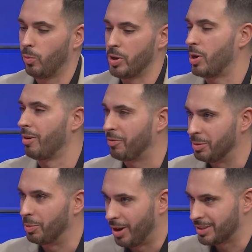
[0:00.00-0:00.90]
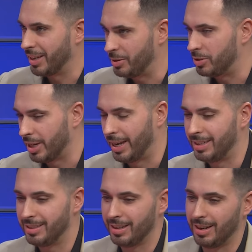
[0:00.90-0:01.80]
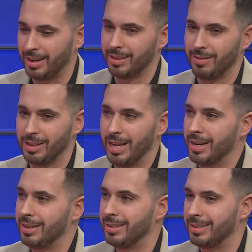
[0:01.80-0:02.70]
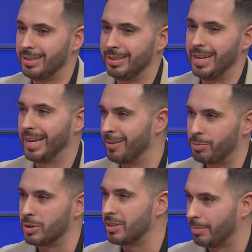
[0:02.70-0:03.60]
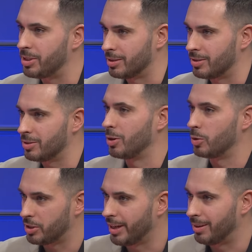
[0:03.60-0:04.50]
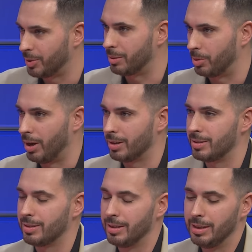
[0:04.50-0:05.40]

when you come from the Bronx, like you said, uh, there are a lot of negative perceptions associated with the Bronx,